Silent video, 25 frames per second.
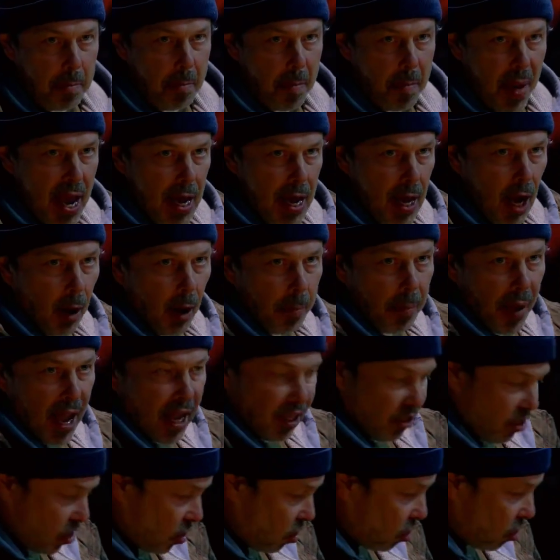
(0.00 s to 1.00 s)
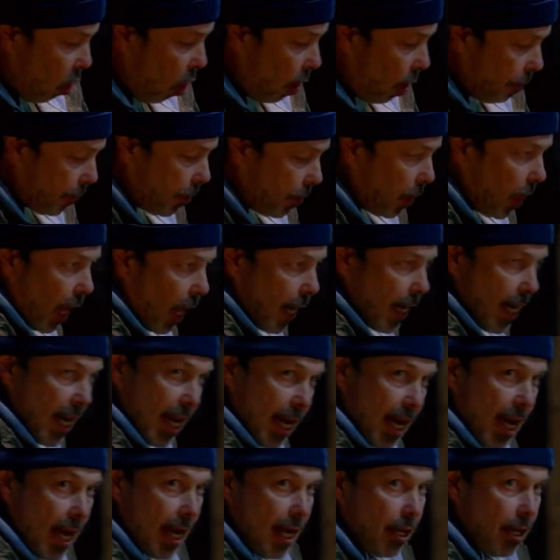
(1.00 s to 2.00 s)
He stole heaven, killed
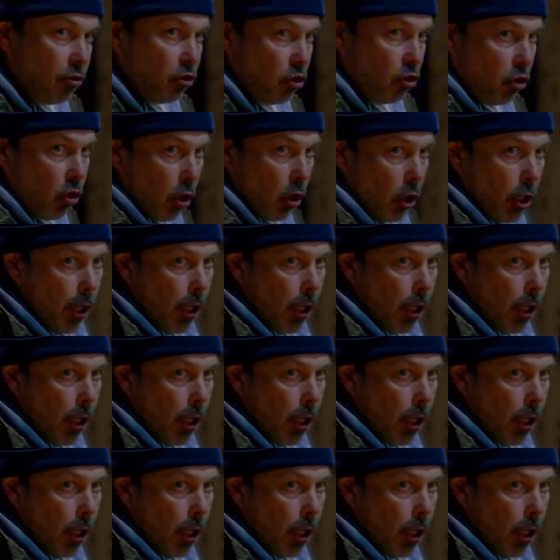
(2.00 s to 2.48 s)
Kevin Tran